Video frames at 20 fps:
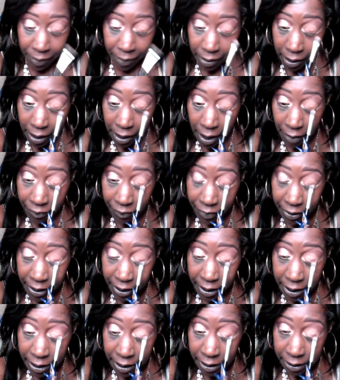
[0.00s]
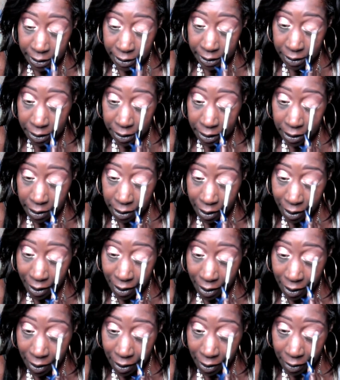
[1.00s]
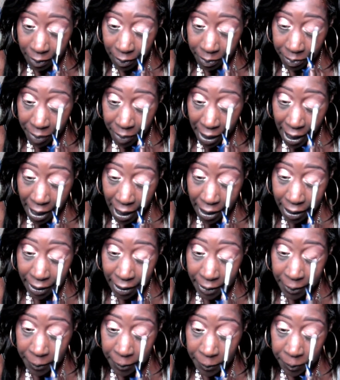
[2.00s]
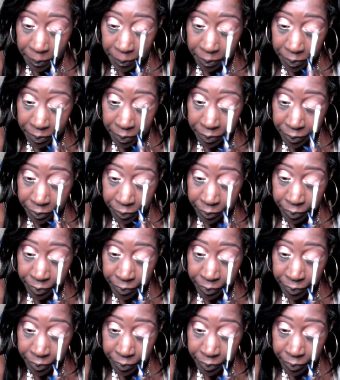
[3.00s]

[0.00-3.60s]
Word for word: I'm loving this uh, palette.